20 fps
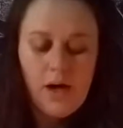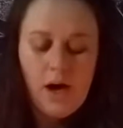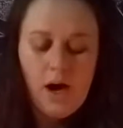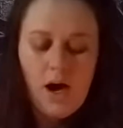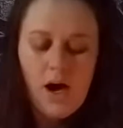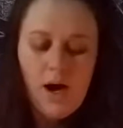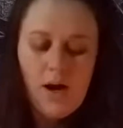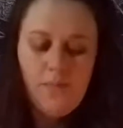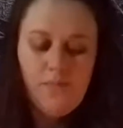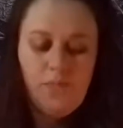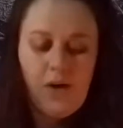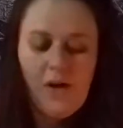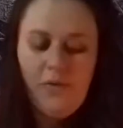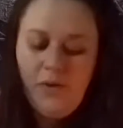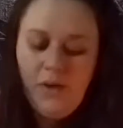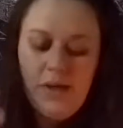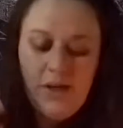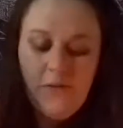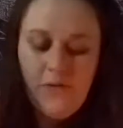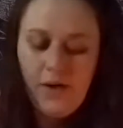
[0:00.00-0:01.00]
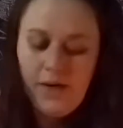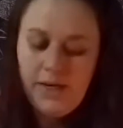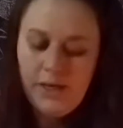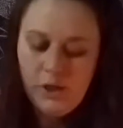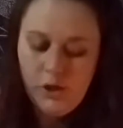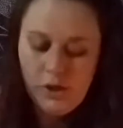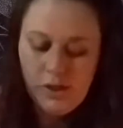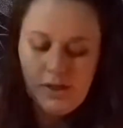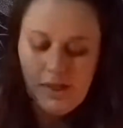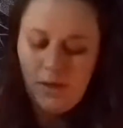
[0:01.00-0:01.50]
I feel like
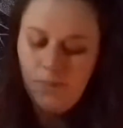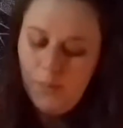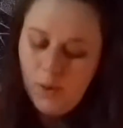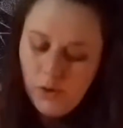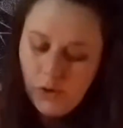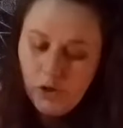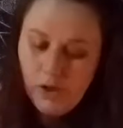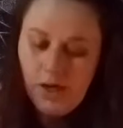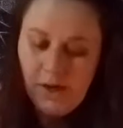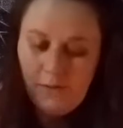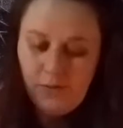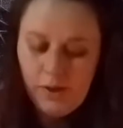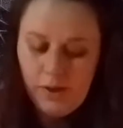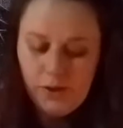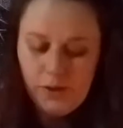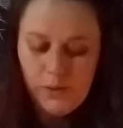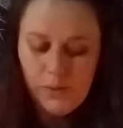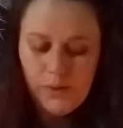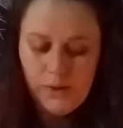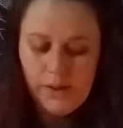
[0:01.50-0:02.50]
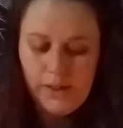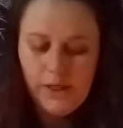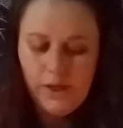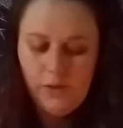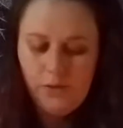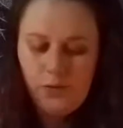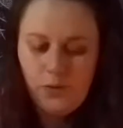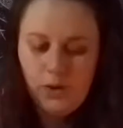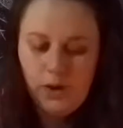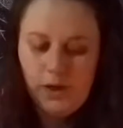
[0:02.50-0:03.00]
financially, like emotionally, I feel like they're really
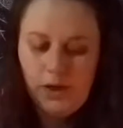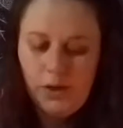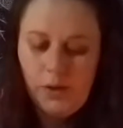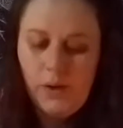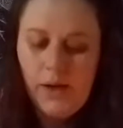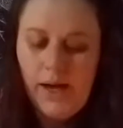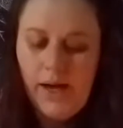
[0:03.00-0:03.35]
here for you.